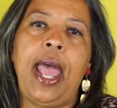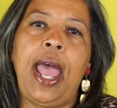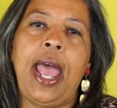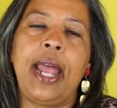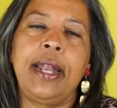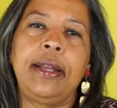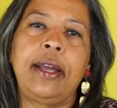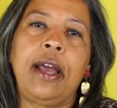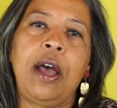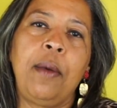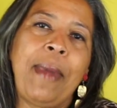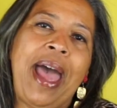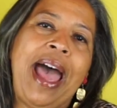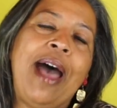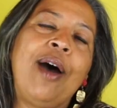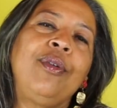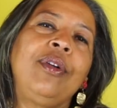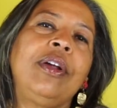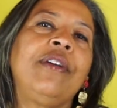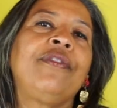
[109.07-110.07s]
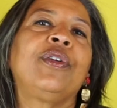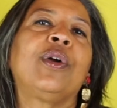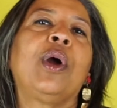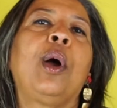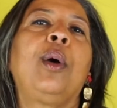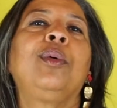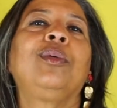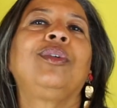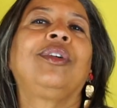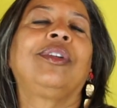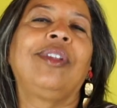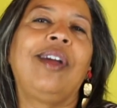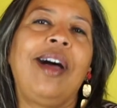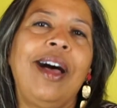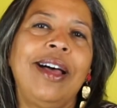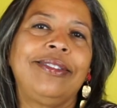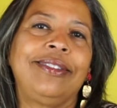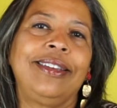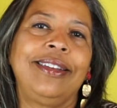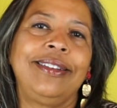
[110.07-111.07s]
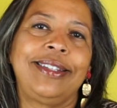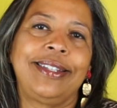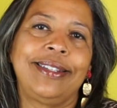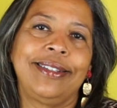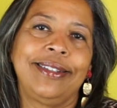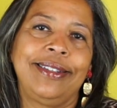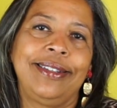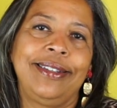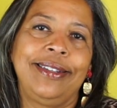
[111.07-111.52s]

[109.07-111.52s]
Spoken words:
and come out of your own closet